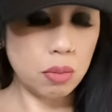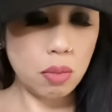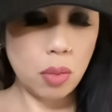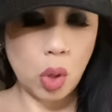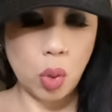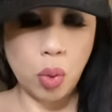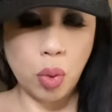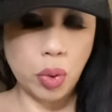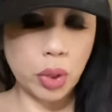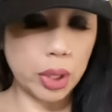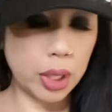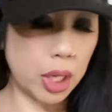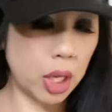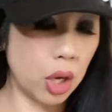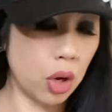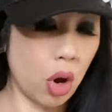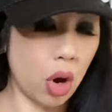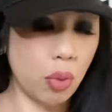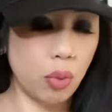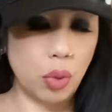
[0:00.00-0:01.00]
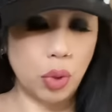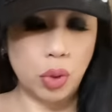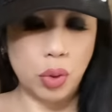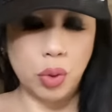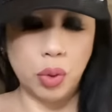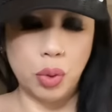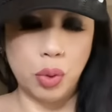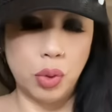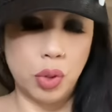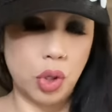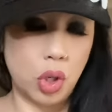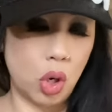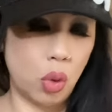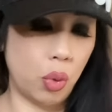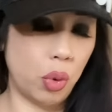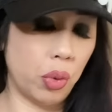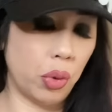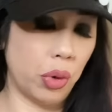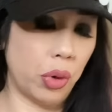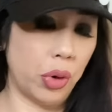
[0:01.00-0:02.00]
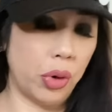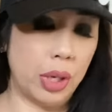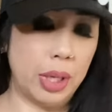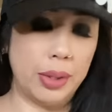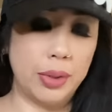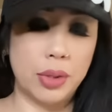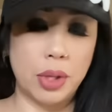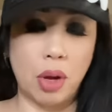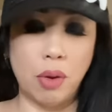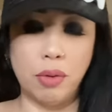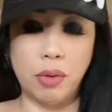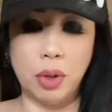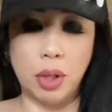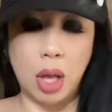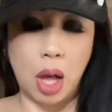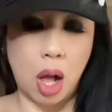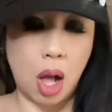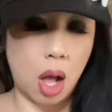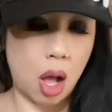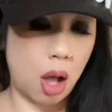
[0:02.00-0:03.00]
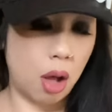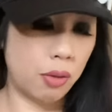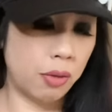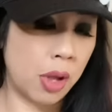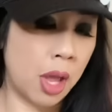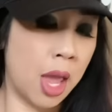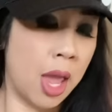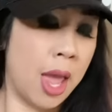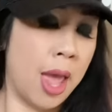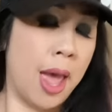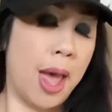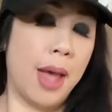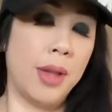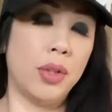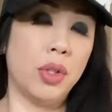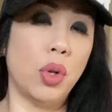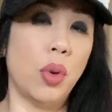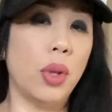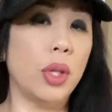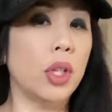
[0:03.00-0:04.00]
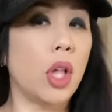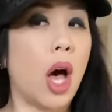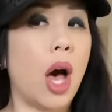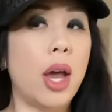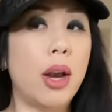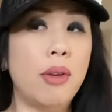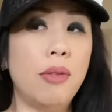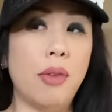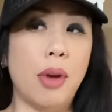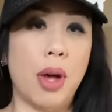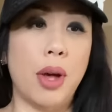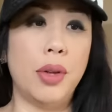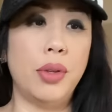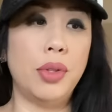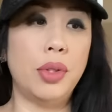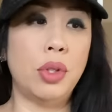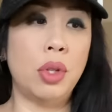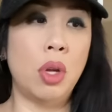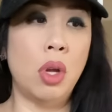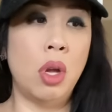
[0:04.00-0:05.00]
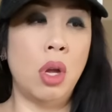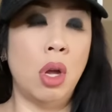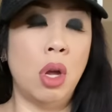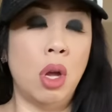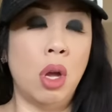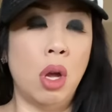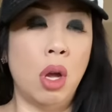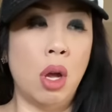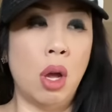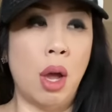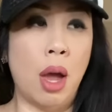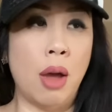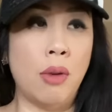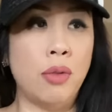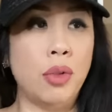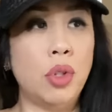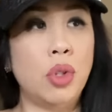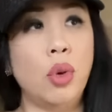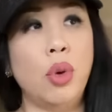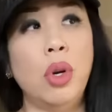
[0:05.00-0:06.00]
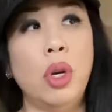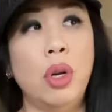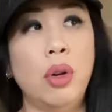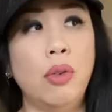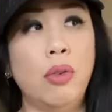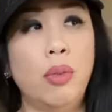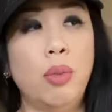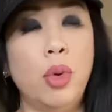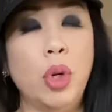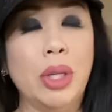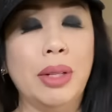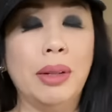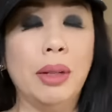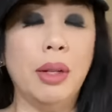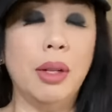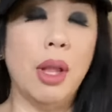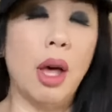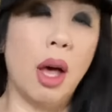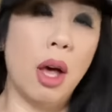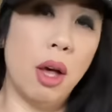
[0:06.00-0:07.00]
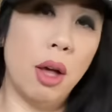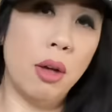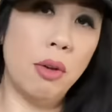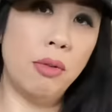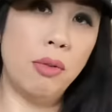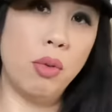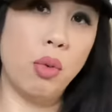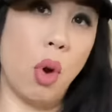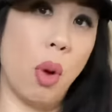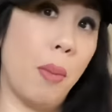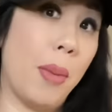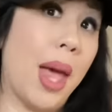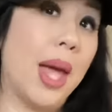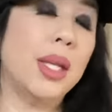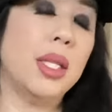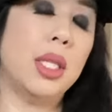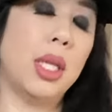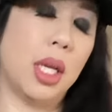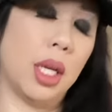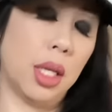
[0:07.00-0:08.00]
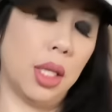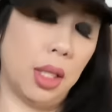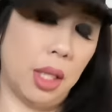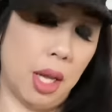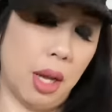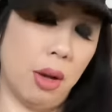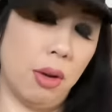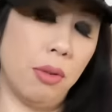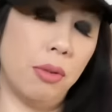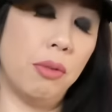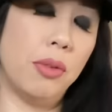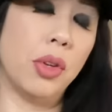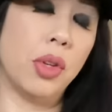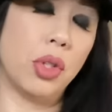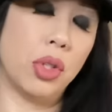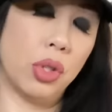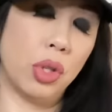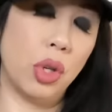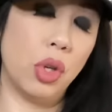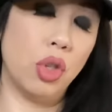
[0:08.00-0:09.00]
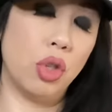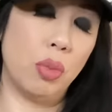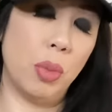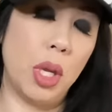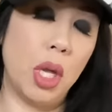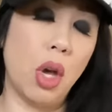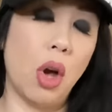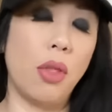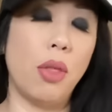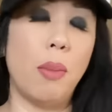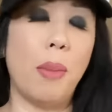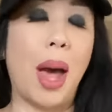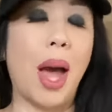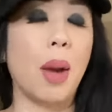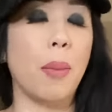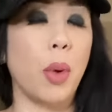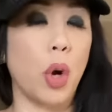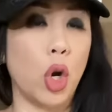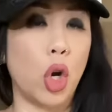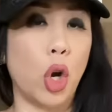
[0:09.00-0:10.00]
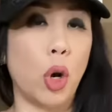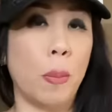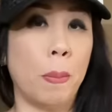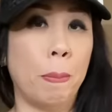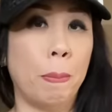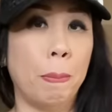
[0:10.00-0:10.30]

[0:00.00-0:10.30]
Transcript: we were licking our wounds, you know, we were learning self love. And so a lot of us have sort of put love, romantic love, excuse me, on the back burner.